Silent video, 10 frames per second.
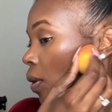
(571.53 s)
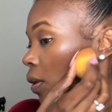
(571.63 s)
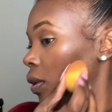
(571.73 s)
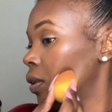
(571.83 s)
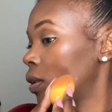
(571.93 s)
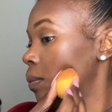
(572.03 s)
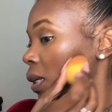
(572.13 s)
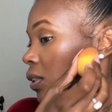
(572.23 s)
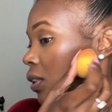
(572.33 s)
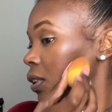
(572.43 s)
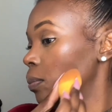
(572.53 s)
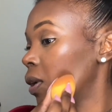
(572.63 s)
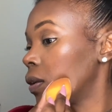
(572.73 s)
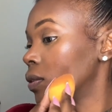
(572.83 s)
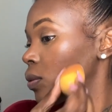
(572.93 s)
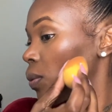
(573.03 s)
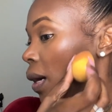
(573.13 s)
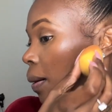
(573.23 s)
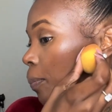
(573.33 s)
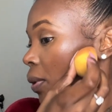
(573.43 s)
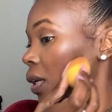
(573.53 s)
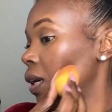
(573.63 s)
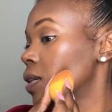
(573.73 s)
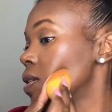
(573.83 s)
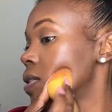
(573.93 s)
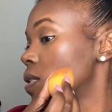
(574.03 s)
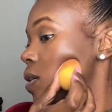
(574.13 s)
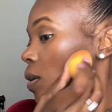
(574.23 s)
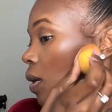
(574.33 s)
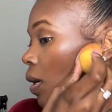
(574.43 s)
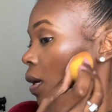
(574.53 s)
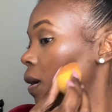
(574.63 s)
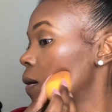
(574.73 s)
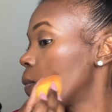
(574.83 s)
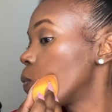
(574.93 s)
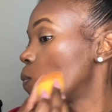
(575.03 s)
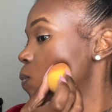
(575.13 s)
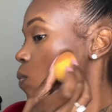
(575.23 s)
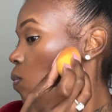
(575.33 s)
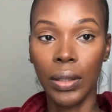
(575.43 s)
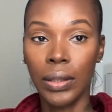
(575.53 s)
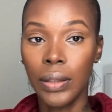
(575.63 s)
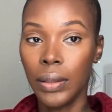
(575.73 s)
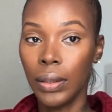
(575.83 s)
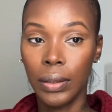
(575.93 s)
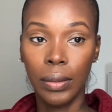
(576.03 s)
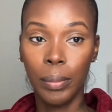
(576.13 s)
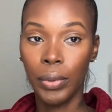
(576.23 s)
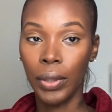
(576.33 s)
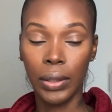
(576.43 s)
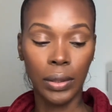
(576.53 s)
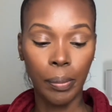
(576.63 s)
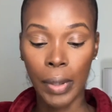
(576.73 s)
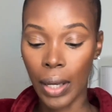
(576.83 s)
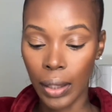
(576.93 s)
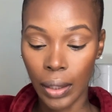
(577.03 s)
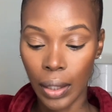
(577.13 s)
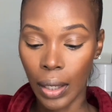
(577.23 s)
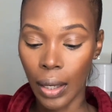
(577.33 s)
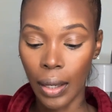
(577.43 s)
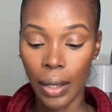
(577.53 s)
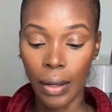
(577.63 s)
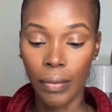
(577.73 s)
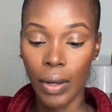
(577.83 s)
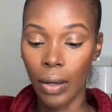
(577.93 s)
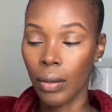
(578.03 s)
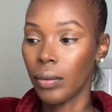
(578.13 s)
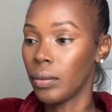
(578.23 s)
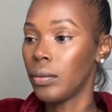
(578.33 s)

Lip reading: under my cheekbones where I put that concealer at. This is just a bronzer palette that I have, y'all.